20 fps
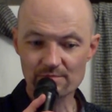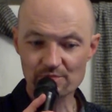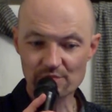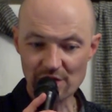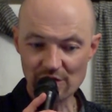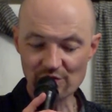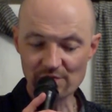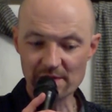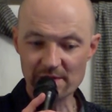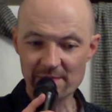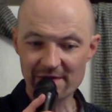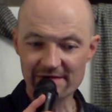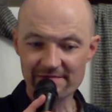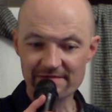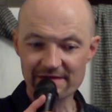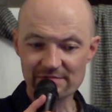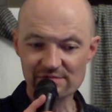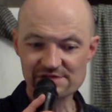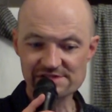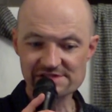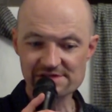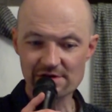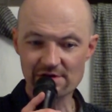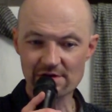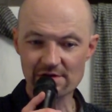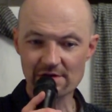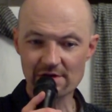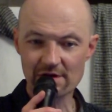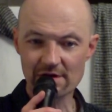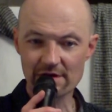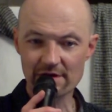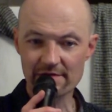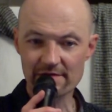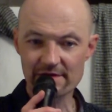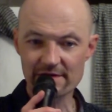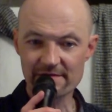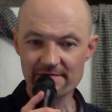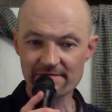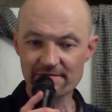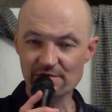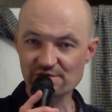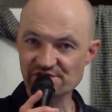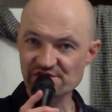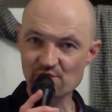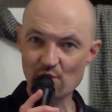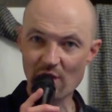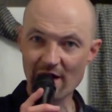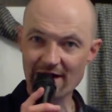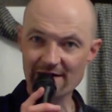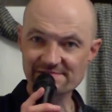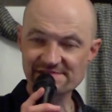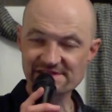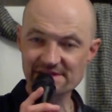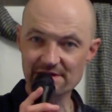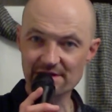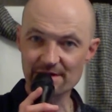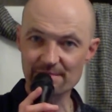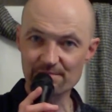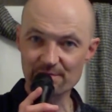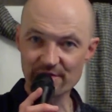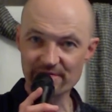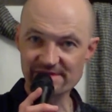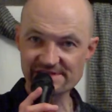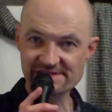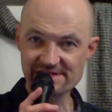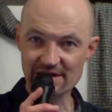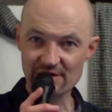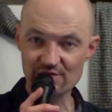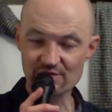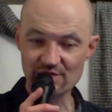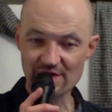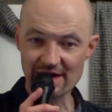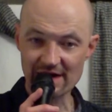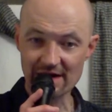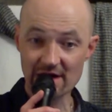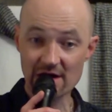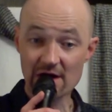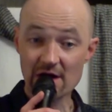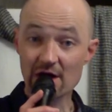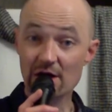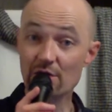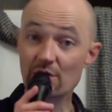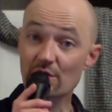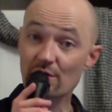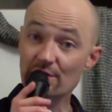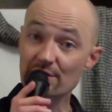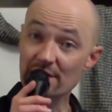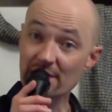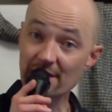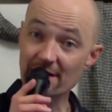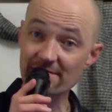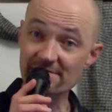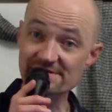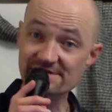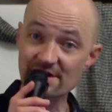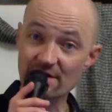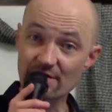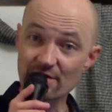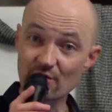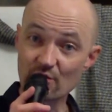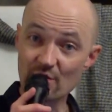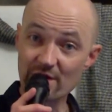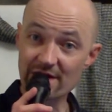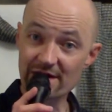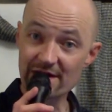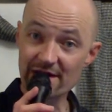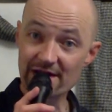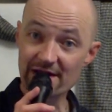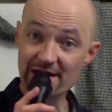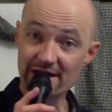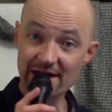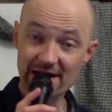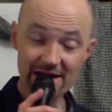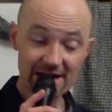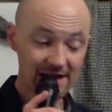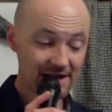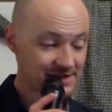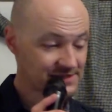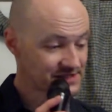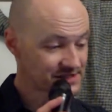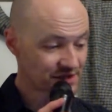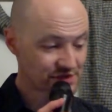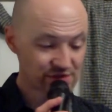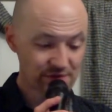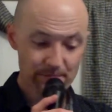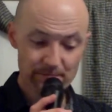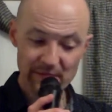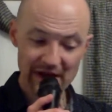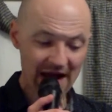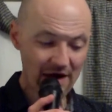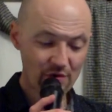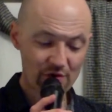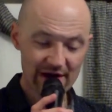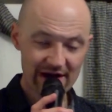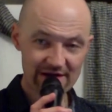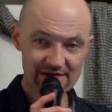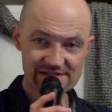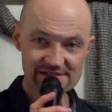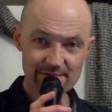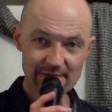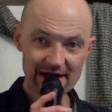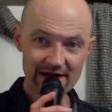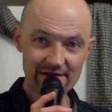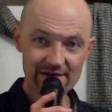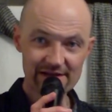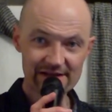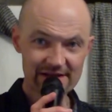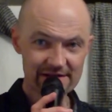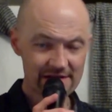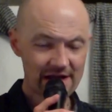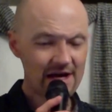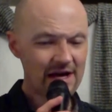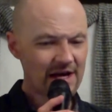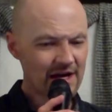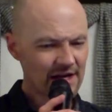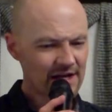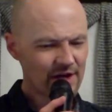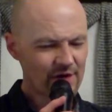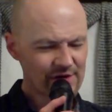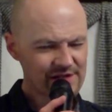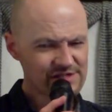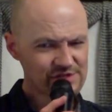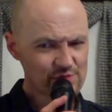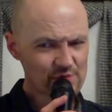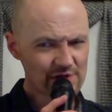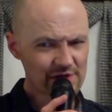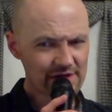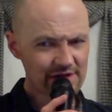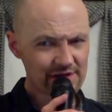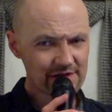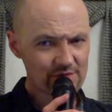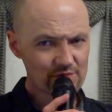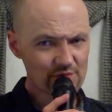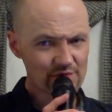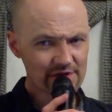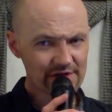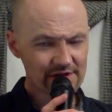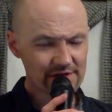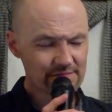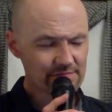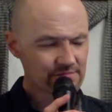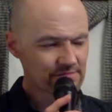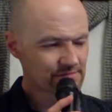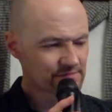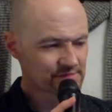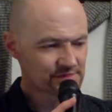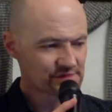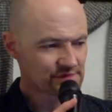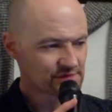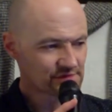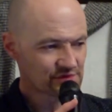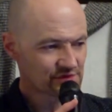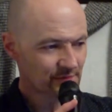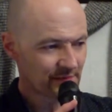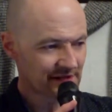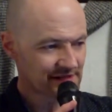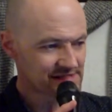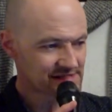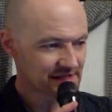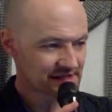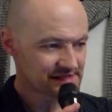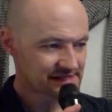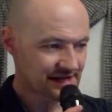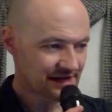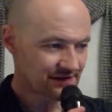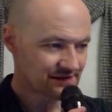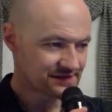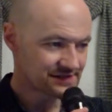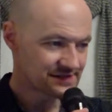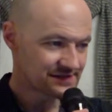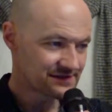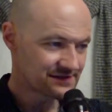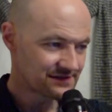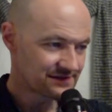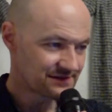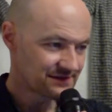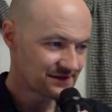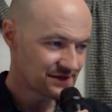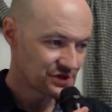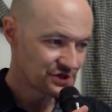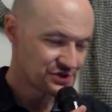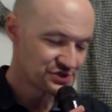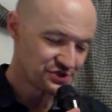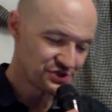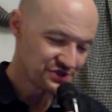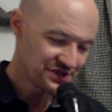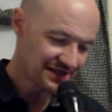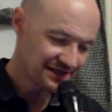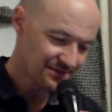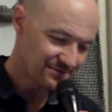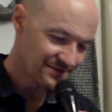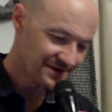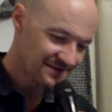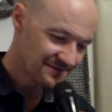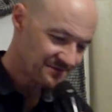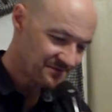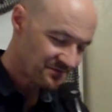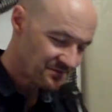probably my favorite song on the First Wives Club movie soundtrack called Love Is on the Way, and it's such a powerhouse ballad. And you know, he's really a tremendously talented gentleman.